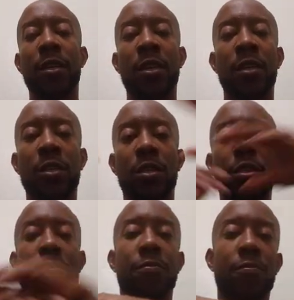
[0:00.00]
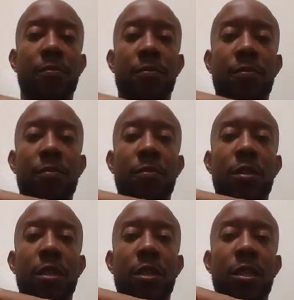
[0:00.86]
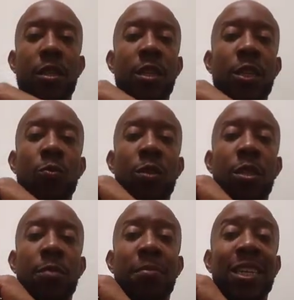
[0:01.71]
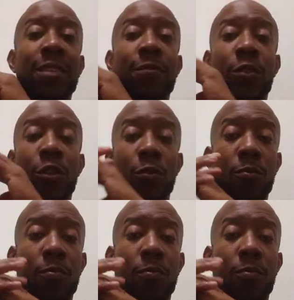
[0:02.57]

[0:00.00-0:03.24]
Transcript: easier. She does what's best for you.